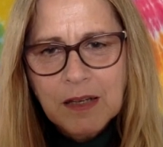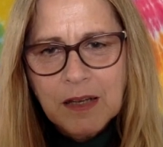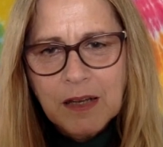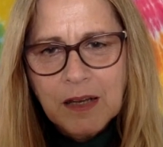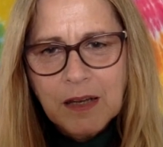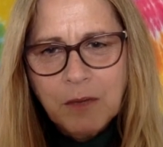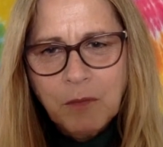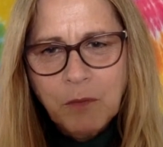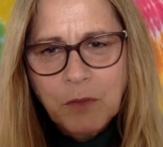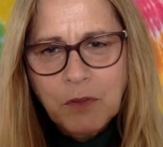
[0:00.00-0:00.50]

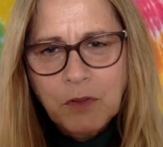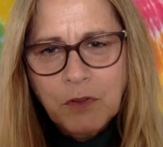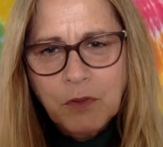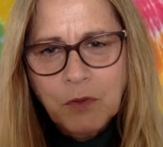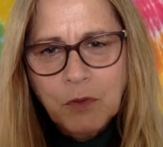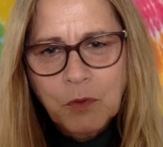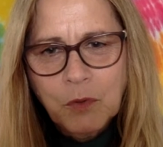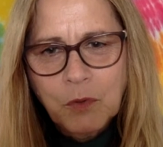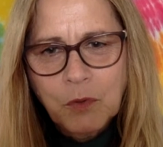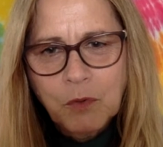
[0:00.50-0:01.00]
And when
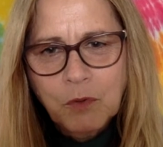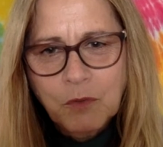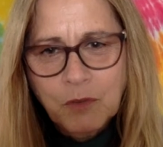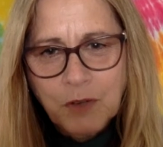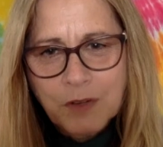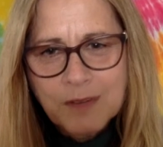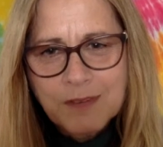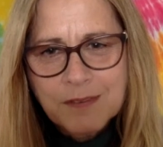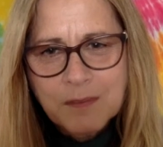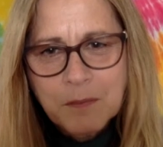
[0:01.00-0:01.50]
you're
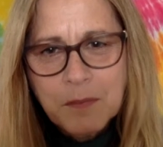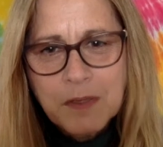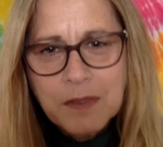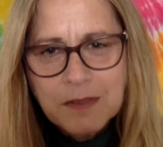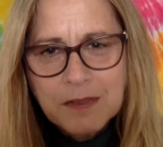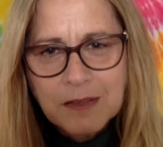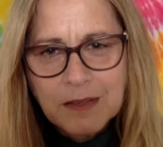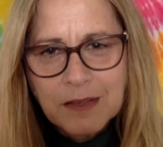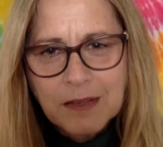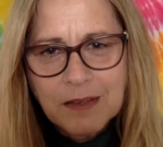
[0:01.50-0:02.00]

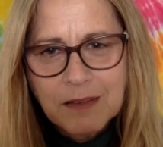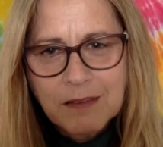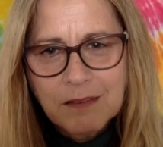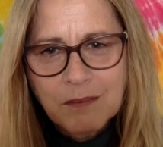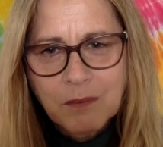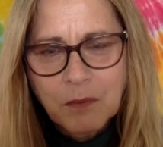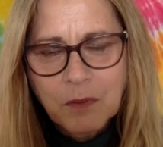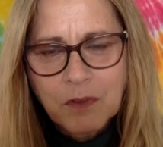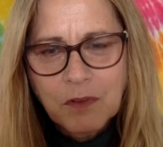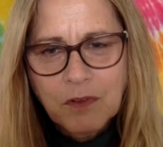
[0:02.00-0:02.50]
transmitting is
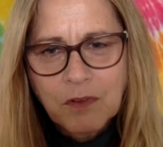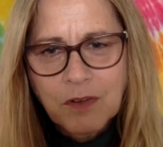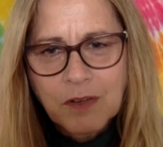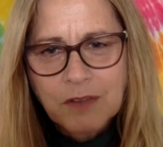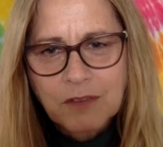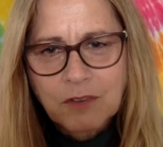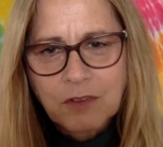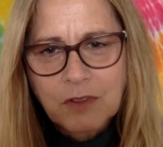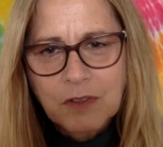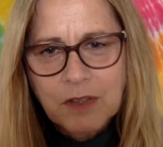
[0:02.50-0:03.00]
when you're
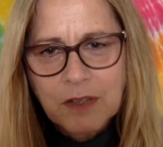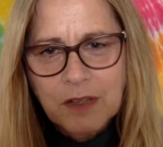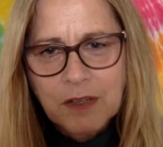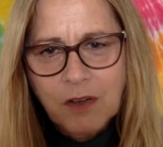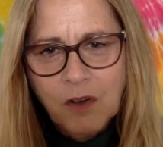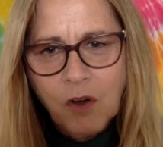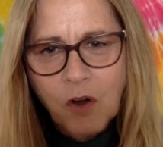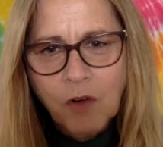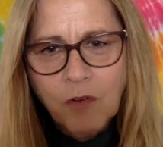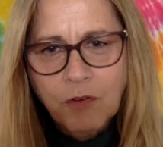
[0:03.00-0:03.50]
actually
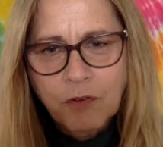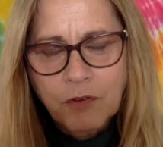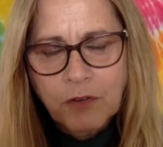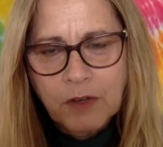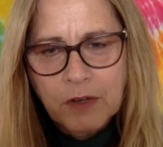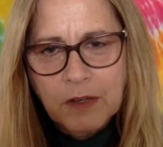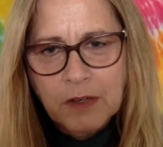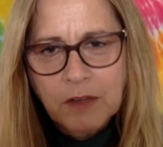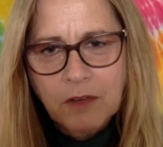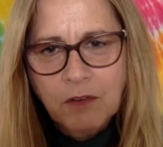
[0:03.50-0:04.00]

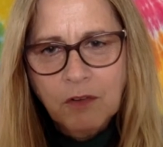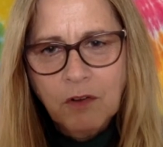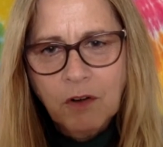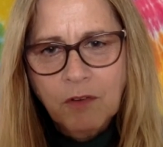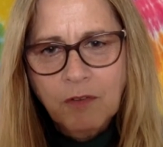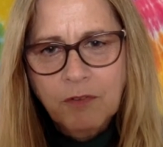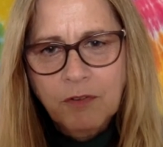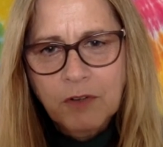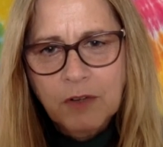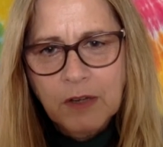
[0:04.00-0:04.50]
offering. You're
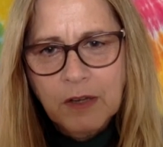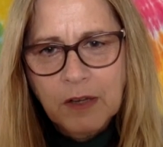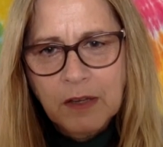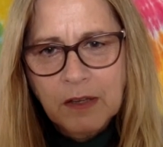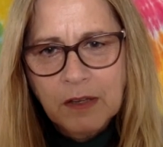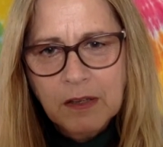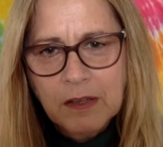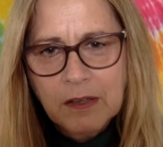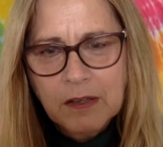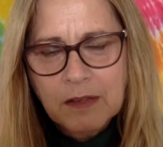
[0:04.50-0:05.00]
offering
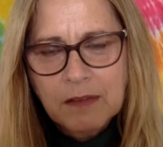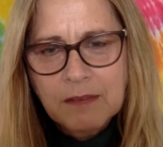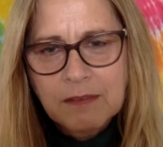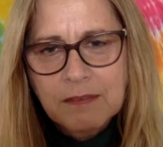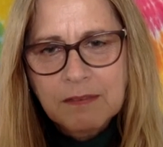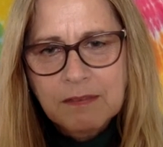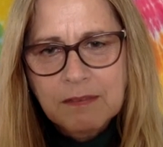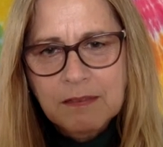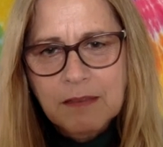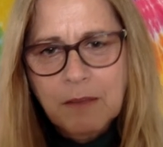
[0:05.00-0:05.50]

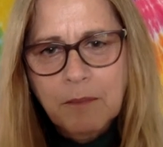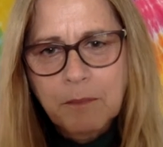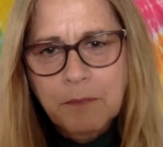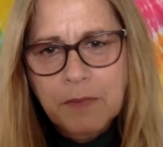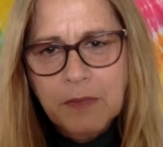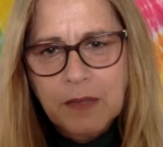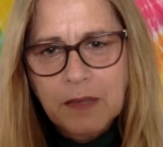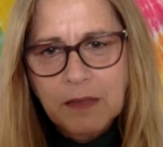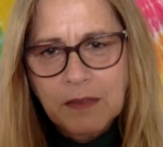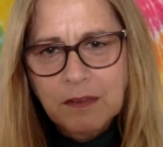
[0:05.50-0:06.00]

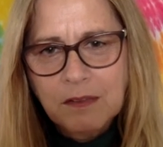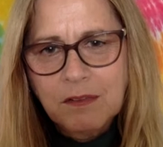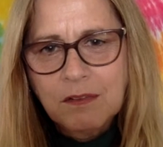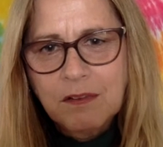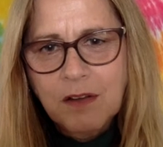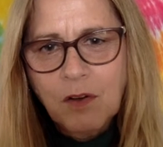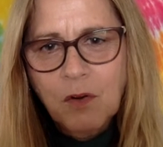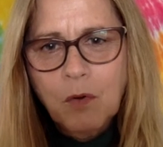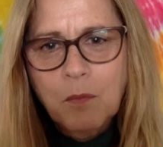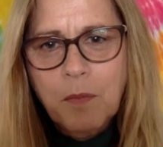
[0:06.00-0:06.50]
something that you
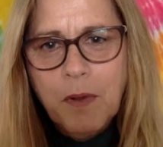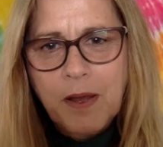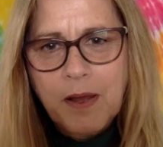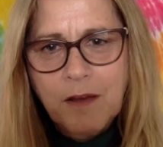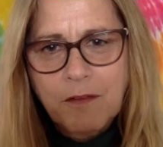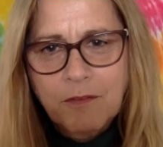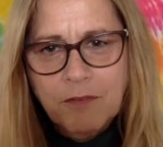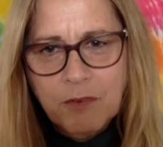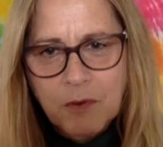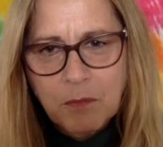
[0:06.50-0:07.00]
know
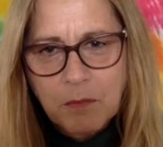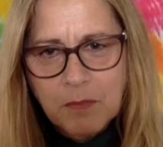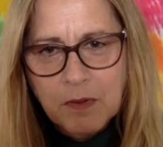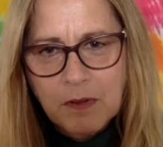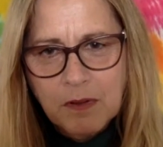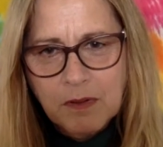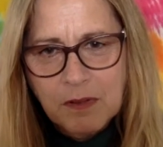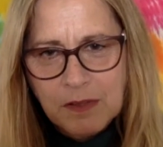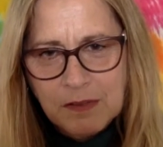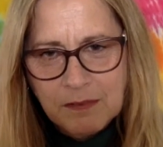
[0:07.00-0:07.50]
about from
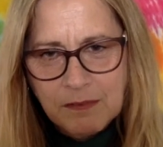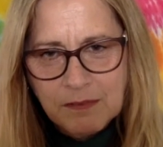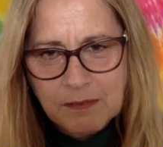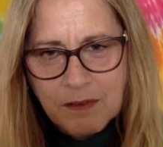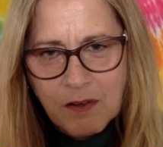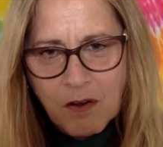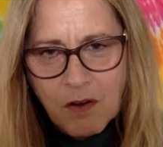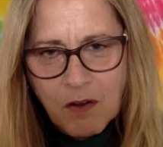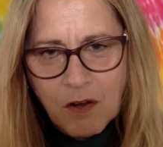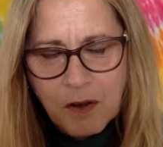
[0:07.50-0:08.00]

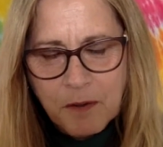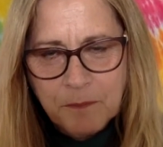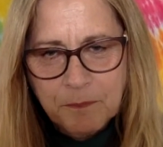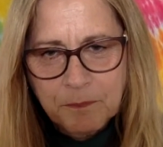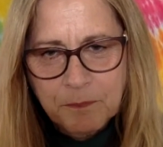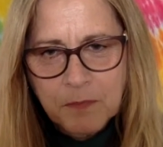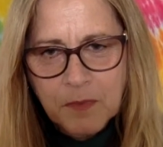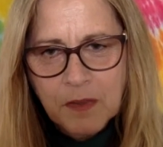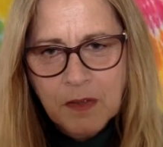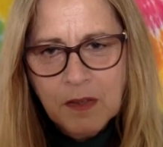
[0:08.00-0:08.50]
inside.
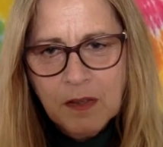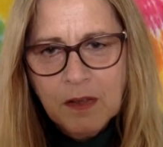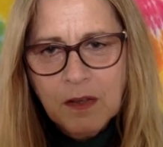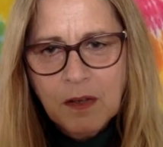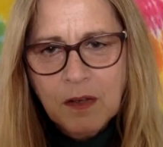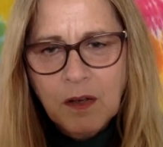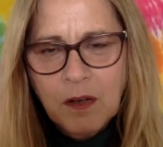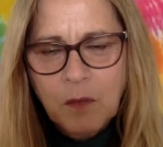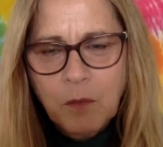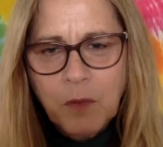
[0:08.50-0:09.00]

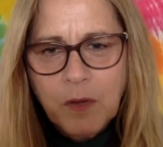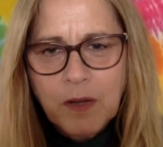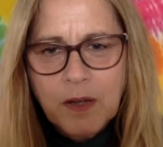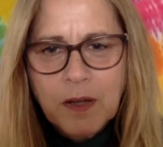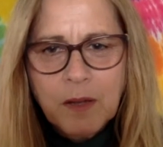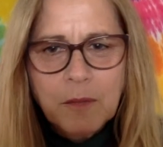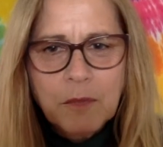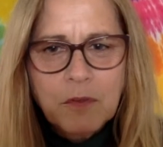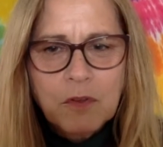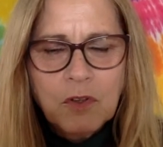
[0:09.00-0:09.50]
And when it
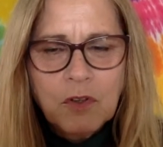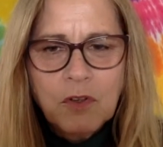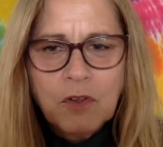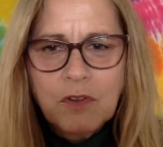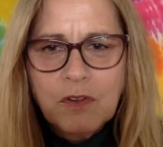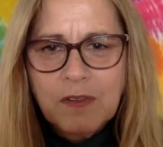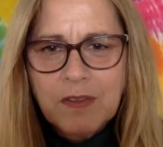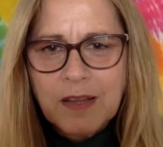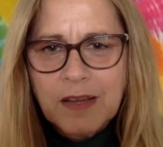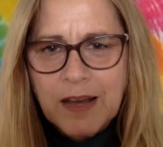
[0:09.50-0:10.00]
comes to
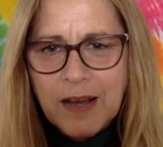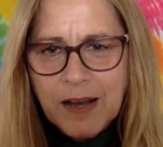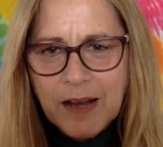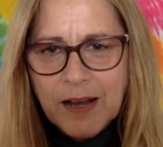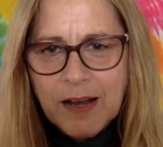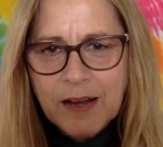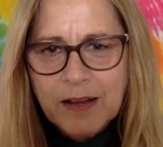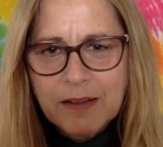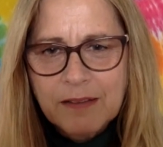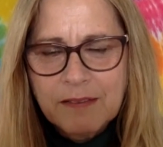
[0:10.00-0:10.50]
using the
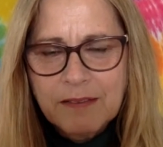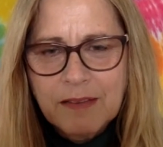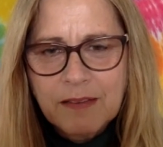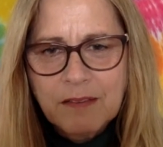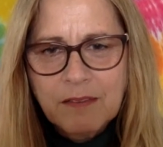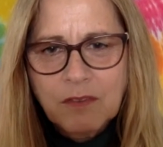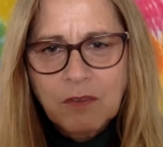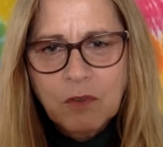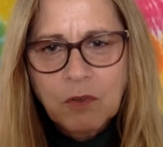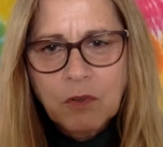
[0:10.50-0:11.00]
cards, that
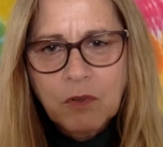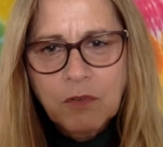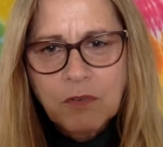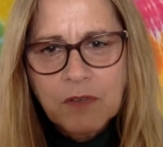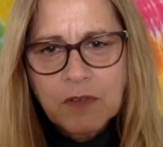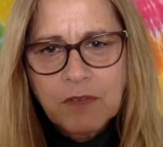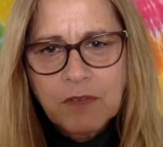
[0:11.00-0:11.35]
sort of